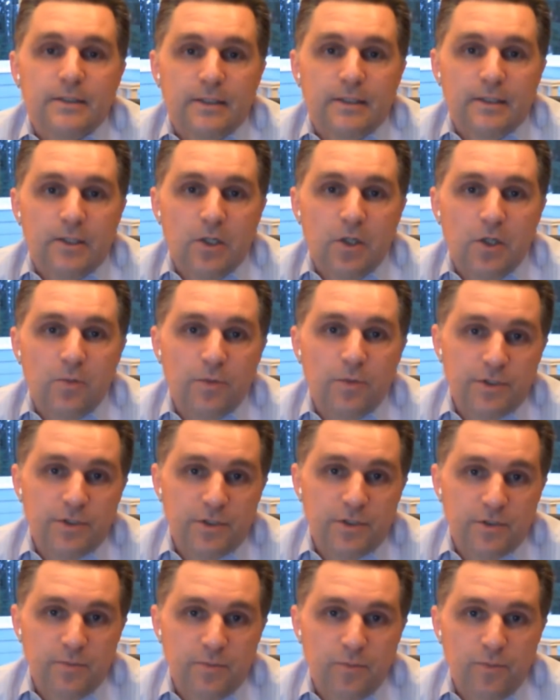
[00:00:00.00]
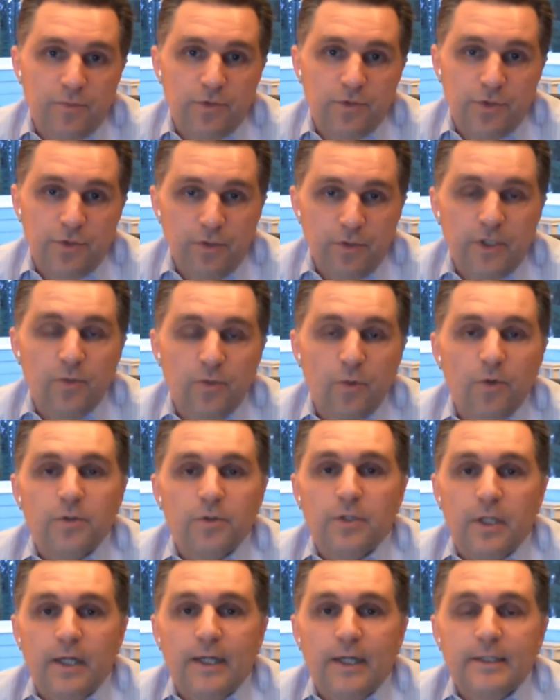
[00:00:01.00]
along with some truly
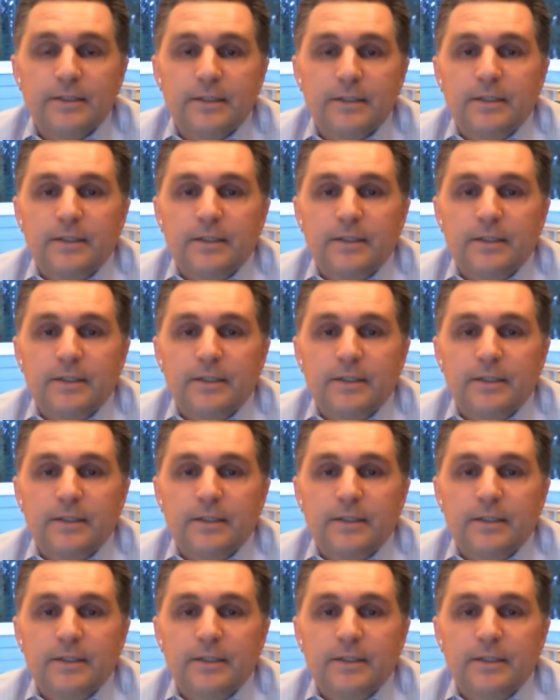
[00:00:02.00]
world-class